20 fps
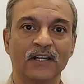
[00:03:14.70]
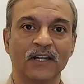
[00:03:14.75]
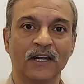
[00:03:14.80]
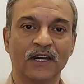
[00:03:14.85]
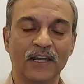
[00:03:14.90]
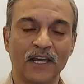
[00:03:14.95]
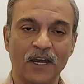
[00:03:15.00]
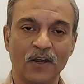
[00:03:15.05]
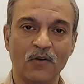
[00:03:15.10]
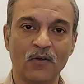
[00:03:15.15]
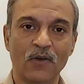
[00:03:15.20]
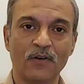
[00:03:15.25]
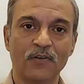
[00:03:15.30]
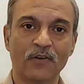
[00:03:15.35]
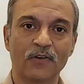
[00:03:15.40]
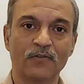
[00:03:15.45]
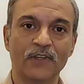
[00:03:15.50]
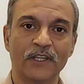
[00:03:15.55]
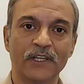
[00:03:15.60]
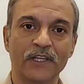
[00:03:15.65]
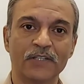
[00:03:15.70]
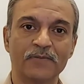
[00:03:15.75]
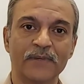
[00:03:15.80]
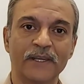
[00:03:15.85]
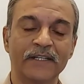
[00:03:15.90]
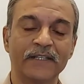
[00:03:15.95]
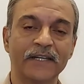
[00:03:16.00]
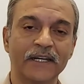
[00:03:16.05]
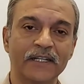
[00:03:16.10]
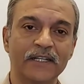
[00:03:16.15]
and however Venus
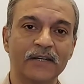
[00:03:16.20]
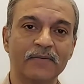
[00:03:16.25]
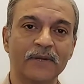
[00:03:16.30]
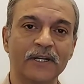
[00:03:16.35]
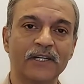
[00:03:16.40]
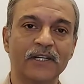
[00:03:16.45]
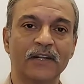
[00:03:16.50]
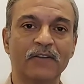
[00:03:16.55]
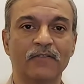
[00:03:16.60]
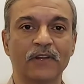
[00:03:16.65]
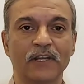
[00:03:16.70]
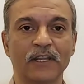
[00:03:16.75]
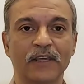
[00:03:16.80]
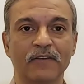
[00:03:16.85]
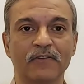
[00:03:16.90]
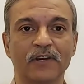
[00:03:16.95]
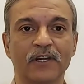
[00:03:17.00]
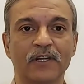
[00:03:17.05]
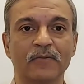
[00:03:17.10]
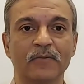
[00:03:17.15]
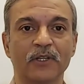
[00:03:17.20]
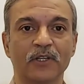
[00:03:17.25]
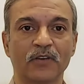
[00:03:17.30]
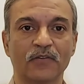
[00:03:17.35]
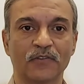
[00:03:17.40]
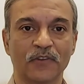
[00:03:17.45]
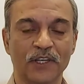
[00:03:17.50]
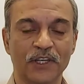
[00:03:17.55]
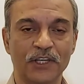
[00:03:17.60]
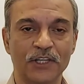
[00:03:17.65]
being detrimental will give a little bit
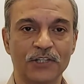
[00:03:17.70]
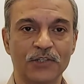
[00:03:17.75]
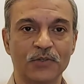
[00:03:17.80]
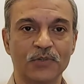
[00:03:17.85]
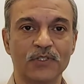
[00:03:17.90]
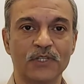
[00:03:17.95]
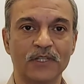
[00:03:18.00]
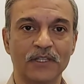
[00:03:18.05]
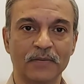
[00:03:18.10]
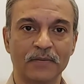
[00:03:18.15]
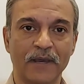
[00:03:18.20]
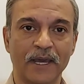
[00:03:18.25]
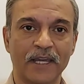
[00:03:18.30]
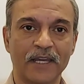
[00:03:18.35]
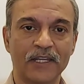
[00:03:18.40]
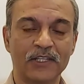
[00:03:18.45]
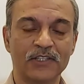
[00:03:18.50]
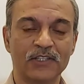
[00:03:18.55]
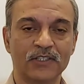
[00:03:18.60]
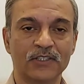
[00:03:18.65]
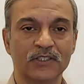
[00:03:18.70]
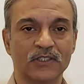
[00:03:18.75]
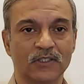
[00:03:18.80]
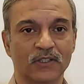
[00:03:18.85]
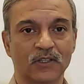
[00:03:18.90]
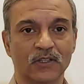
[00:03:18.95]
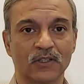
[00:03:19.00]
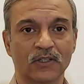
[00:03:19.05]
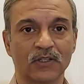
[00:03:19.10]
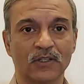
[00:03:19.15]
of issues in the marriage
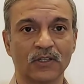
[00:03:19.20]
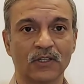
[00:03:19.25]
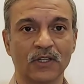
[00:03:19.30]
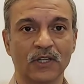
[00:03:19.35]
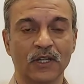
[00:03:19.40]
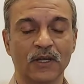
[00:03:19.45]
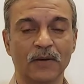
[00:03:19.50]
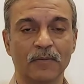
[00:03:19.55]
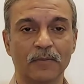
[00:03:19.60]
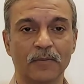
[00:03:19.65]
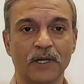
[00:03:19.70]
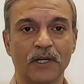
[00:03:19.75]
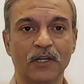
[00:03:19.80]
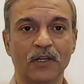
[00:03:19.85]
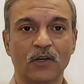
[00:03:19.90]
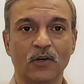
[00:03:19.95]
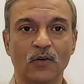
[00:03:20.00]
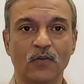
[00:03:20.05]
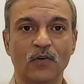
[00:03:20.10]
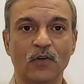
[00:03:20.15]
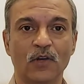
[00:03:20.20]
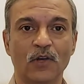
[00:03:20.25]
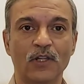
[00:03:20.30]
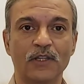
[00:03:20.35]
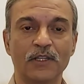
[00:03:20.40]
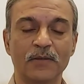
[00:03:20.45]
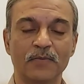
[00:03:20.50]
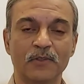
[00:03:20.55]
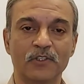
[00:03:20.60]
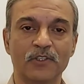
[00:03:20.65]
but overall
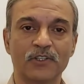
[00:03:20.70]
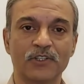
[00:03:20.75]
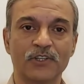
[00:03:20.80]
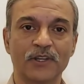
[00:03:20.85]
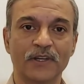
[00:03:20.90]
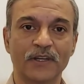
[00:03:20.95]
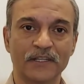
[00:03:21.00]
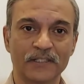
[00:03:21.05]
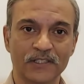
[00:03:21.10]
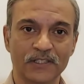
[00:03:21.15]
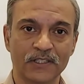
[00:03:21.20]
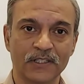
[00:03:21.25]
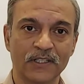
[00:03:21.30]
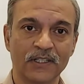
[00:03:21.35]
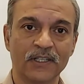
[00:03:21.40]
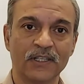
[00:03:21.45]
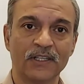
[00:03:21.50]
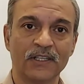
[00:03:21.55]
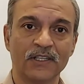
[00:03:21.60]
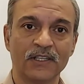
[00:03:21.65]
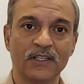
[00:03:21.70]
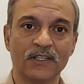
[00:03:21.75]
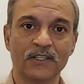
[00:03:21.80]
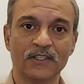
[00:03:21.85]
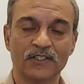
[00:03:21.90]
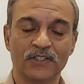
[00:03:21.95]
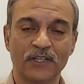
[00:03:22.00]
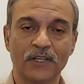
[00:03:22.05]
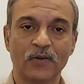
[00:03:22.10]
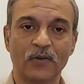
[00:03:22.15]
the position is
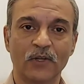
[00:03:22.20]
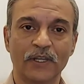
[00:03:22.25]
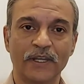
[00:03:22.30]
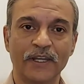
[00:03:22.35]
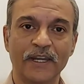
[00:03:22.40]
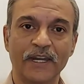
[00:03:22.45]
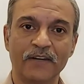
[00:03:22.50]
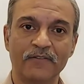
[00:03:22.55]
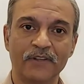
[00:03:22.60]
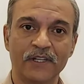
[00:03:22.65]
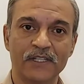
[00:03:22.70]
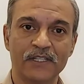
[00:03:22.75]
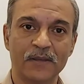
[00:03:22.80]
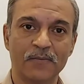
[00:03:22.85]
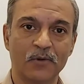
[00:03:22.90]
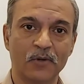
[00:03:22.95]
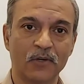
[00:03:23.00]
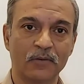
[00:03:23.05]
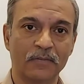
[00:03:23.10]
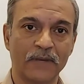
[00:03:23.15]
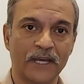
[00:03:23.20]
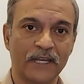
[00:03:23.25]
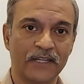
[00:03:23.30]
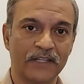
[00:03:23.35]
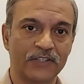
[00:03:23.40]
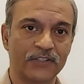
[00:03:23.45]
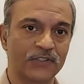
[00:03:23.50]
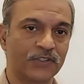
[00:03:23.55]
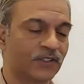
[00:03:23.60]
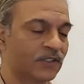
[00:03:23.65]
still okay and will support
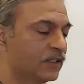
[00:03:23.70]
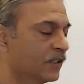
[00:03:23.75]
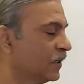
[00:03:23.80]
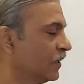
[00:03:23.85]
marriage.